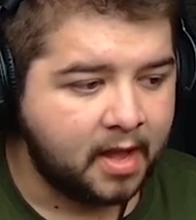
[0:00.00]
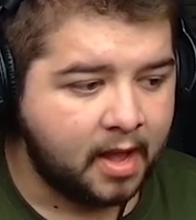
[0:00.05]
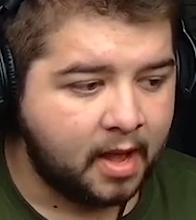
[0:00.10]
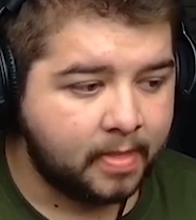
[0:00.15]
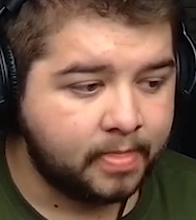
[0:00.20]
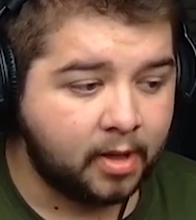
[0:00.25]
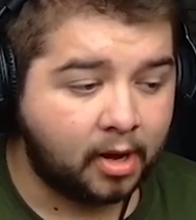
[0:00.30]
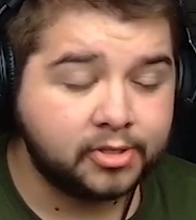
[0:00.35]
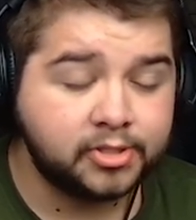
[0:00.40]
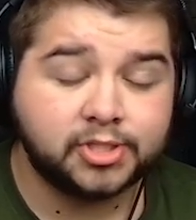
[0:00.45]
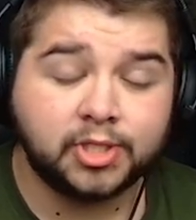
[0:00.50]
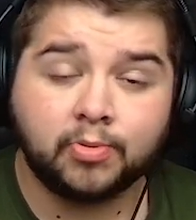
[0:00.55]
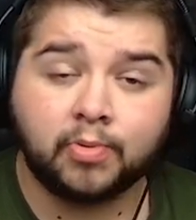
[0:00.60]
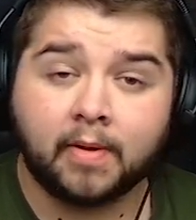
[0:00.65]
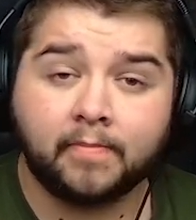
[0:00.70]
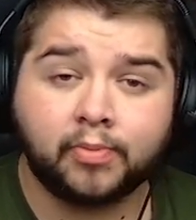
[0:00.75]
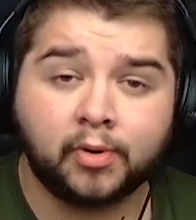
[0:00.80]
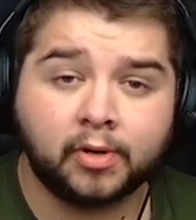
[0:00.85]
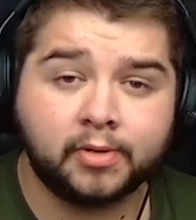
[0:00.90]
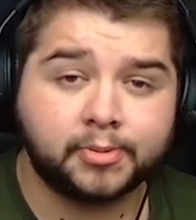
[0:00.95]

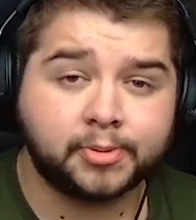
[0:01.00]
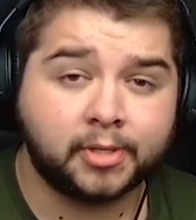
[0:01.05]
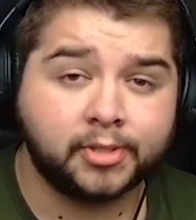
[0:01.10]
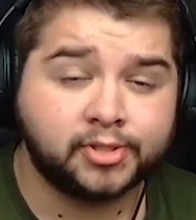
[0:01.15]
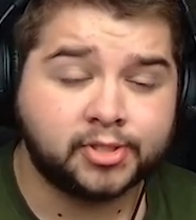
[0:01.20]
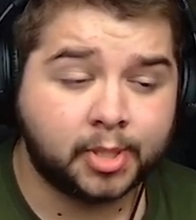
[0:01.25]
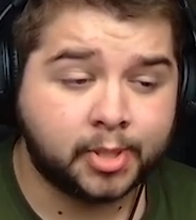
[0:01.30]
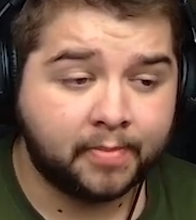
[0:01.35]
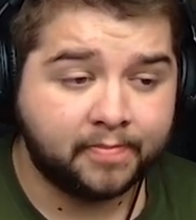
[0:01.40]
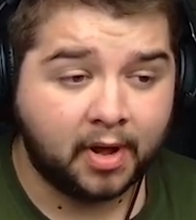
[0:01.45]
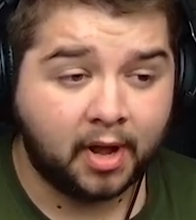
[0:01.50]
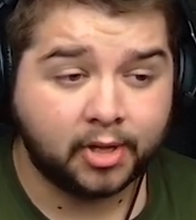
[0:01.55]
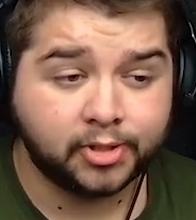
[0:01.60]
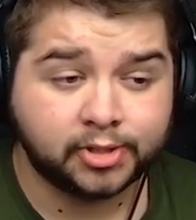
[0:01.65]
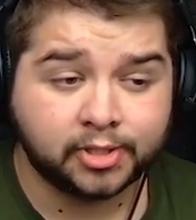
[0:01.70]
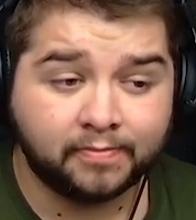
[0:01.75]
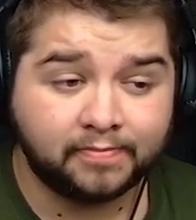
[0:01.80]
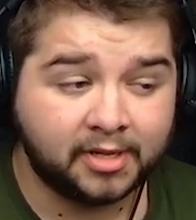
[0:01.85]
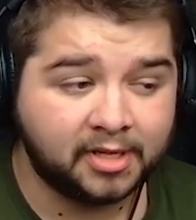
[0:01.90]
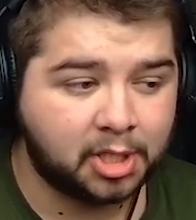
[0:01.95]
91.37 pass
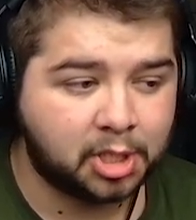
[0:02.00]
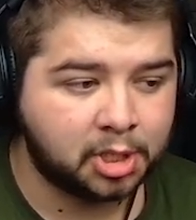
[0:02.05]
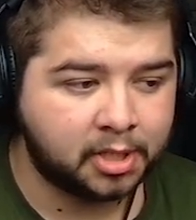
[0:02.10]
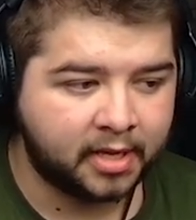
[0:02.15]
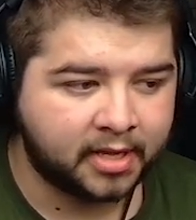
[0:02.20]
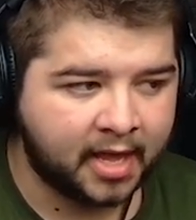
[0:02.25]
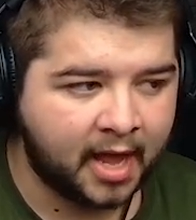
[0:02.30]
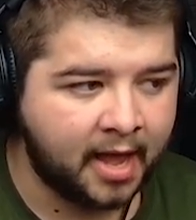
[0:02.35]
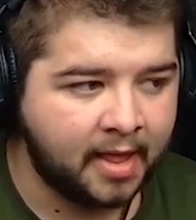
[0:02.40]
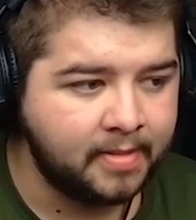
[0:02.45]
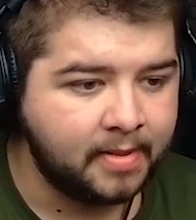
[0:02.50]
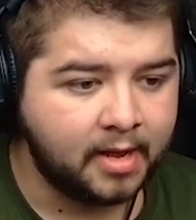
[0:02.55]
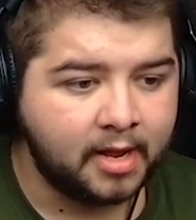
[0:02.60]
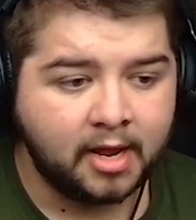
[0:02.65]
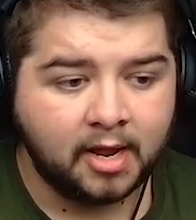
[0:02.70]
completion again.